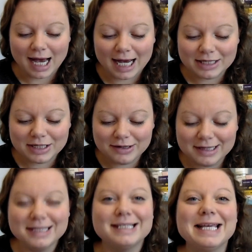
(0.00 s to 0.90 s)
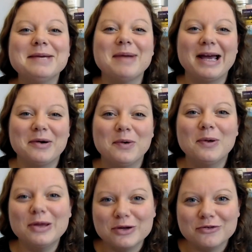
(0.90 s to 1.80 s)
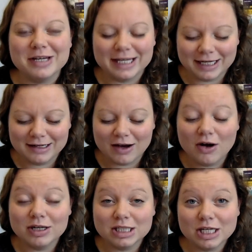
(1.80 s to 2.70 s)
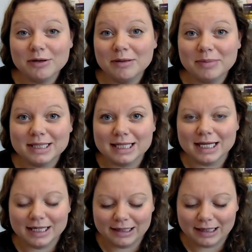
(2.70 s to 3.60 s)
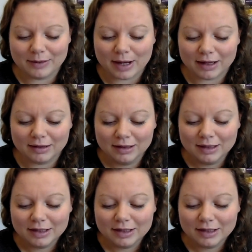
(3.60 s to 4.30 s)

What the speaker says: as you can see by all the green, are doing particularly well.